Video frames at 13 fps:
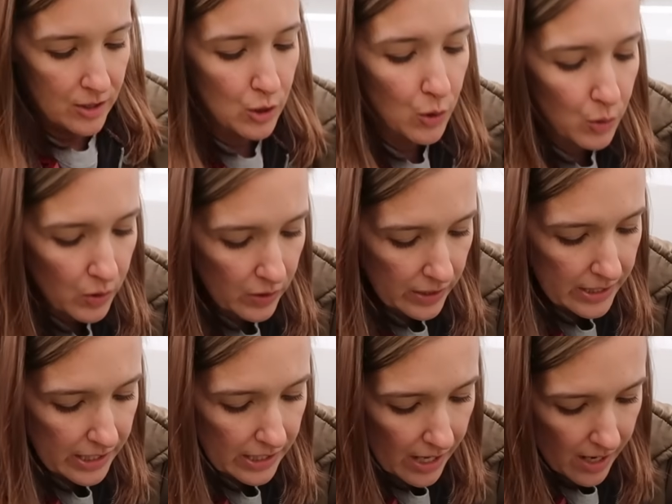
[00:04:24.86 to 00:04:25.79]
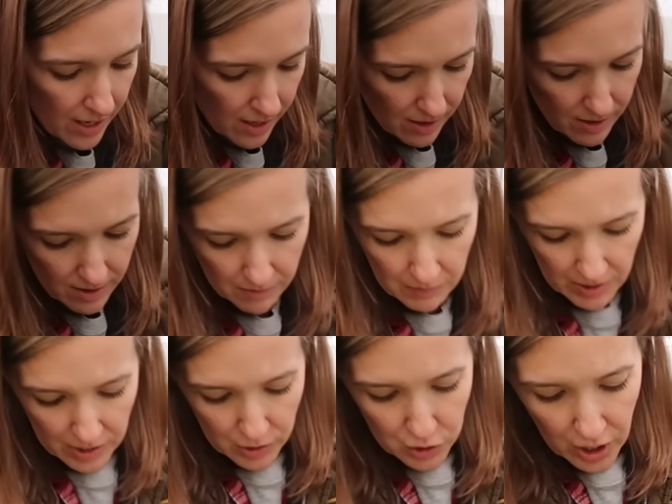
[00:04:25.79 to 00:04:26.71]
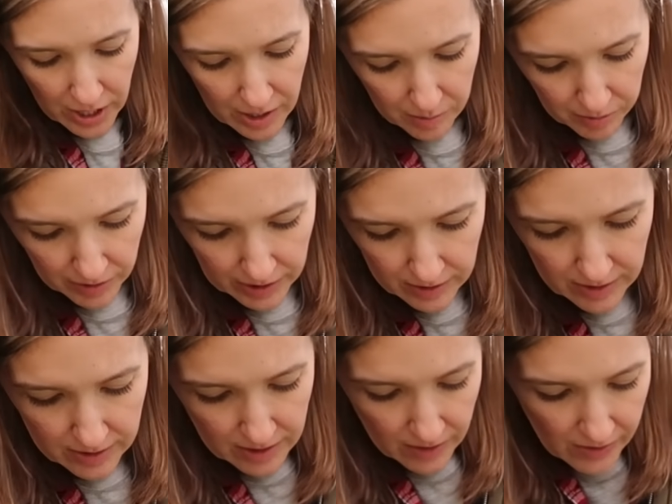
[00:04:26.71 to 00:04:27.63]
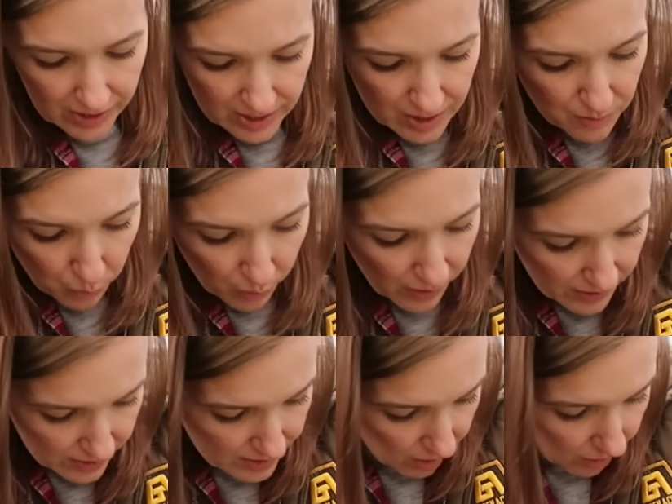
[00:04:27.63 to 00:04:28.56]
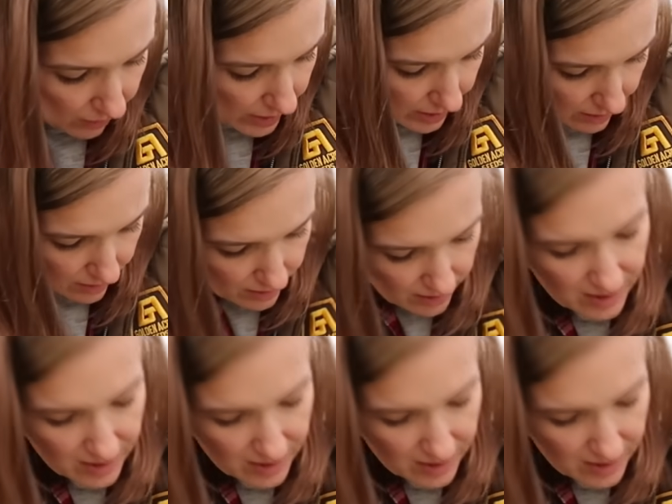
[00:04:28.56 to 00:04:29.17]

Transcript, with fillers: Totally Today made in China plates. And that's what this all is.